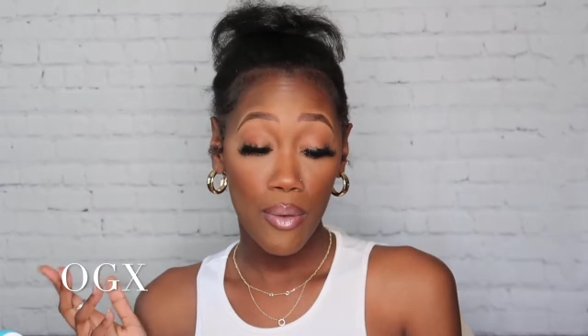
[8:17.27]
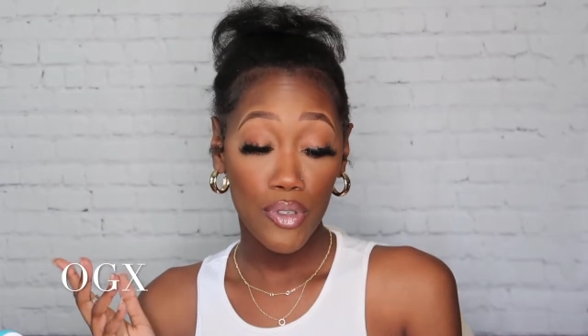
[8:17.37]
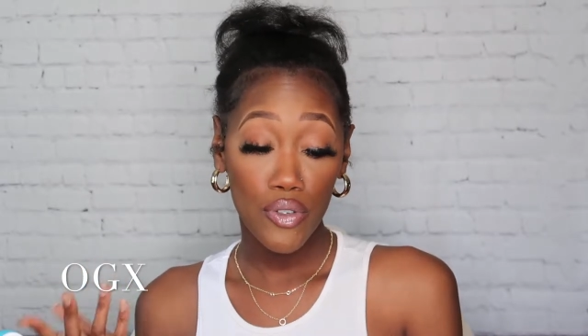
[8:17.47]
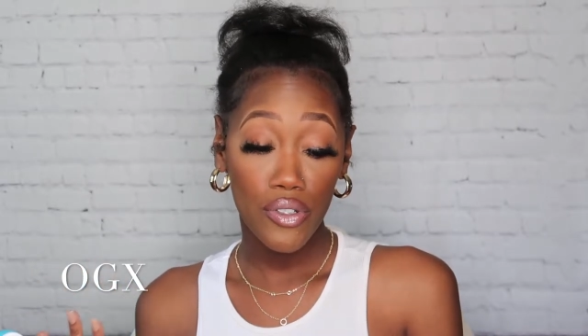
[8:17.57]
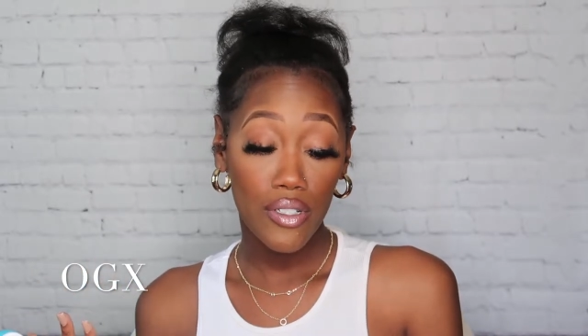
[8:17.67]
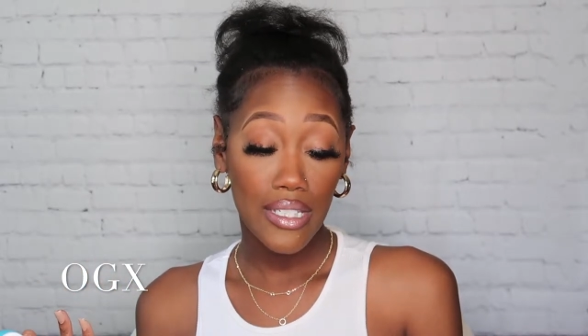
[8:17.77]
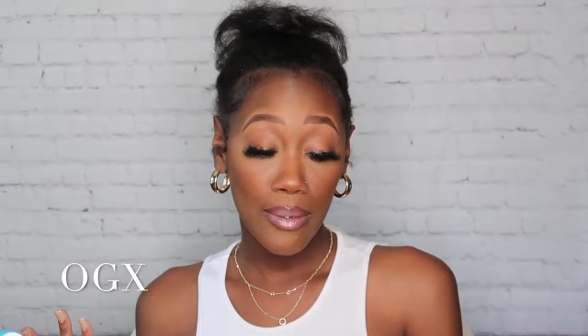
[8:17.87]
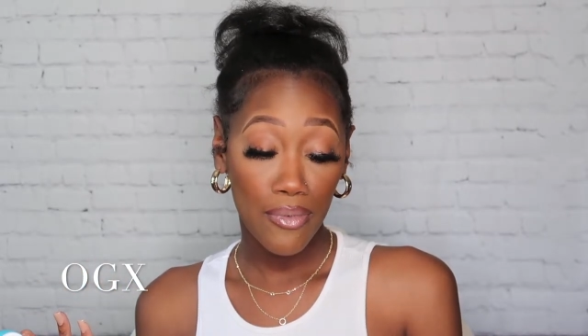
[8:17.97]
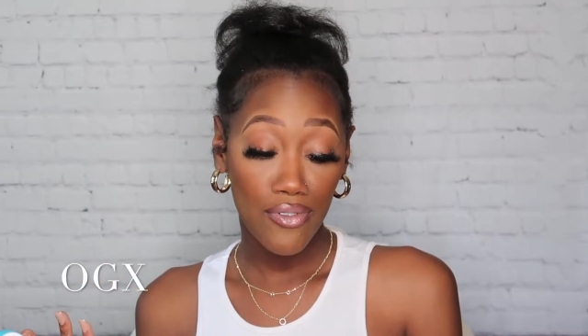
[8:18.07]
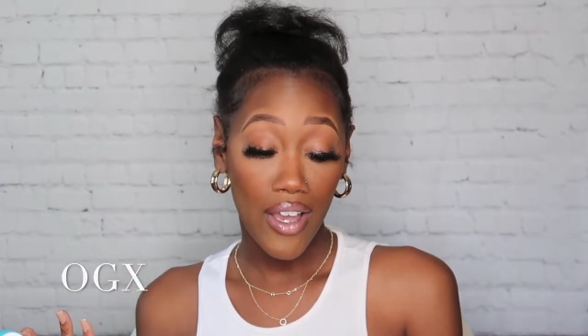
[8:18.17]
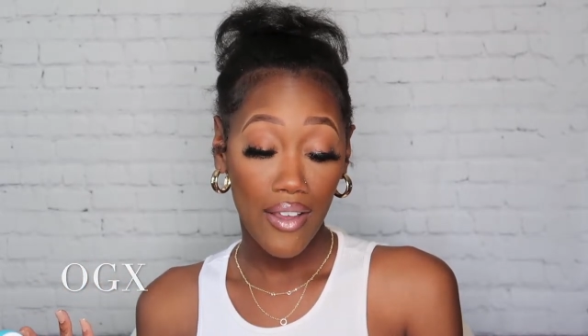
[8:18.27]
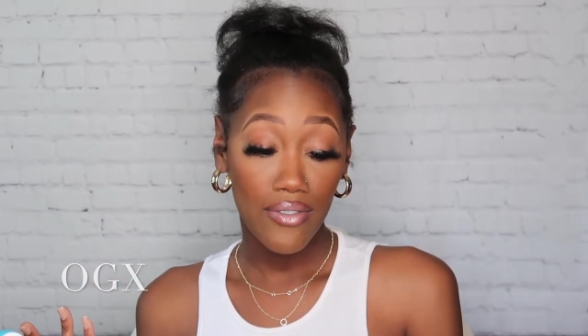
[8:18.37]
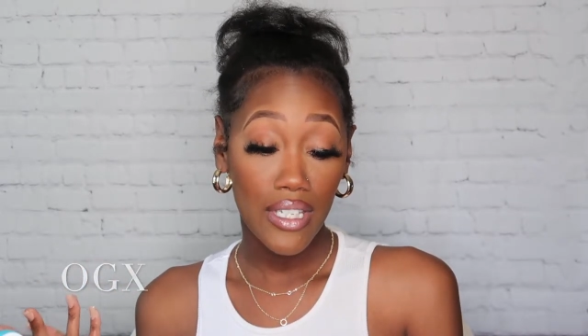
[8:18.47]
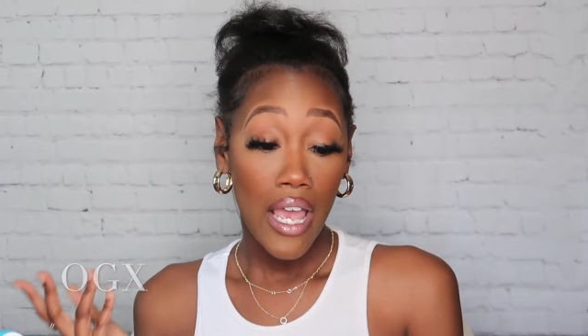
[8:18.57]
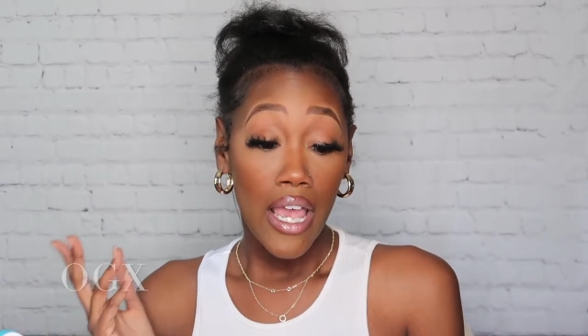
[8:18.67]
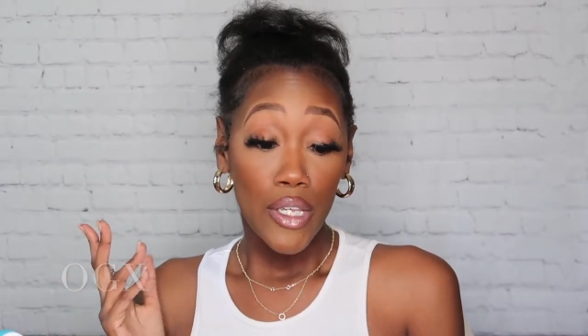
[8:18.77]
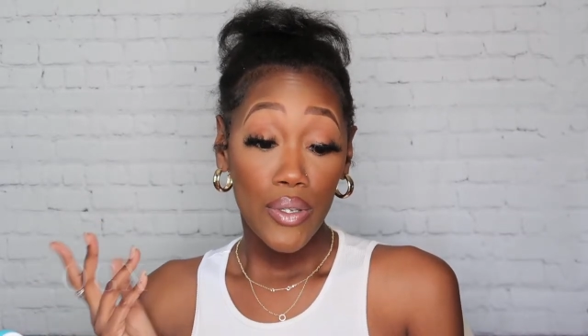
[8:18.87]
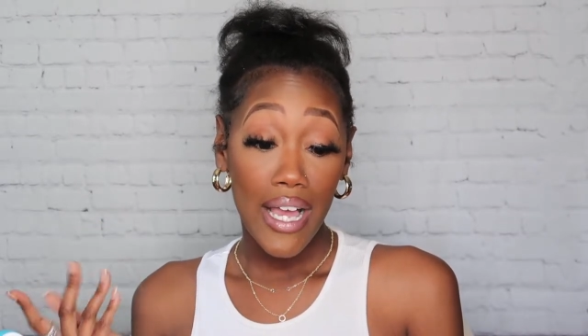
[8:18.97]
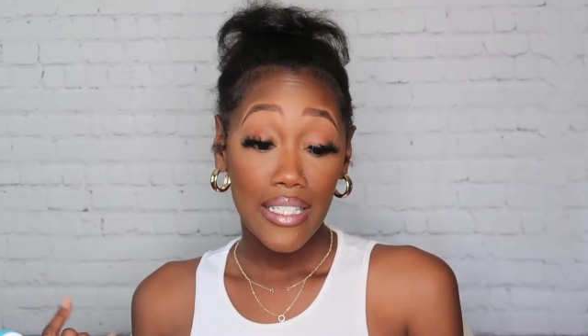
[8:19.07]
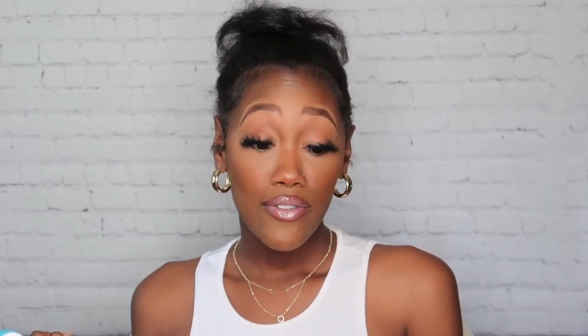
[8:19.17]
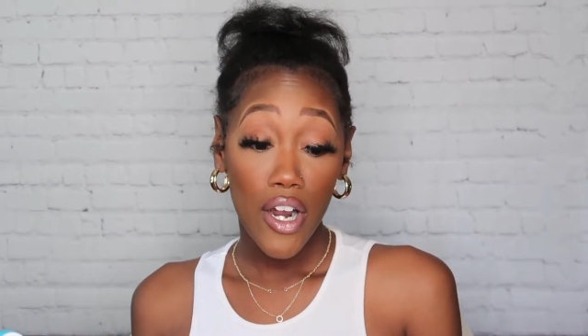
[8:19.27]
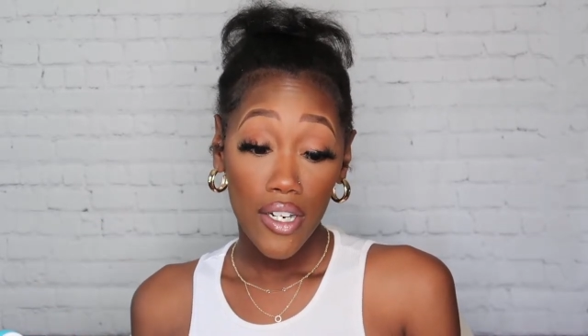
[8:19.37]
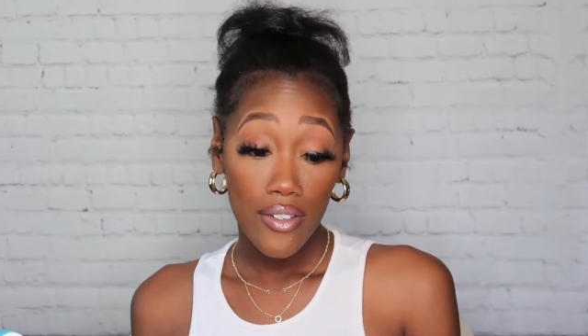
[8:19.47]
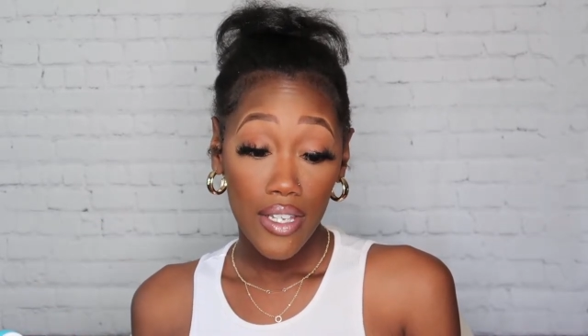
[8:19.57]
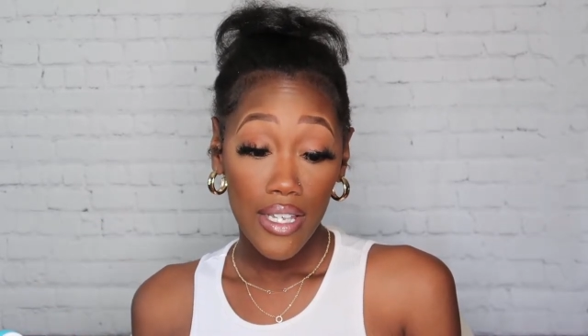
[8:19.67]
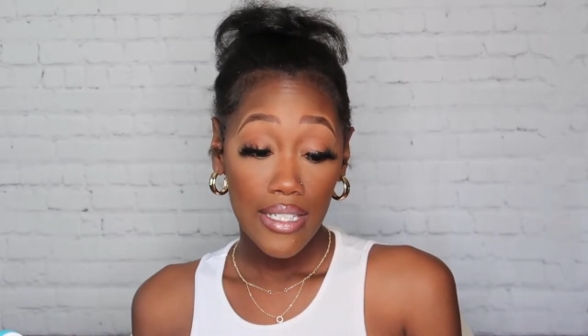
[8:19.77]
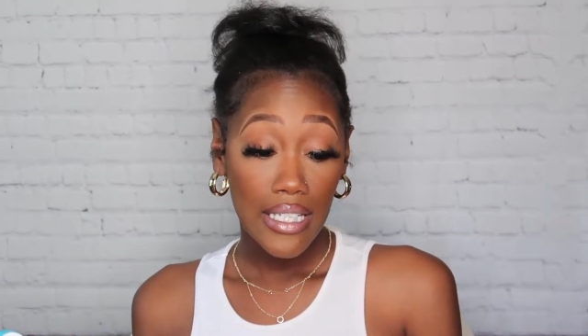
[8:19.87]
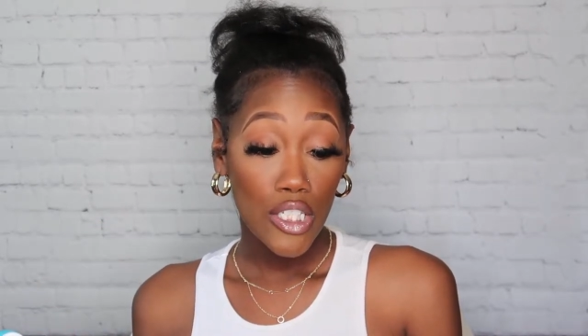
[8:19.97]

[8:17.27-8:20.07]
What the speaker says: I'm sure some of you guys have heard of this.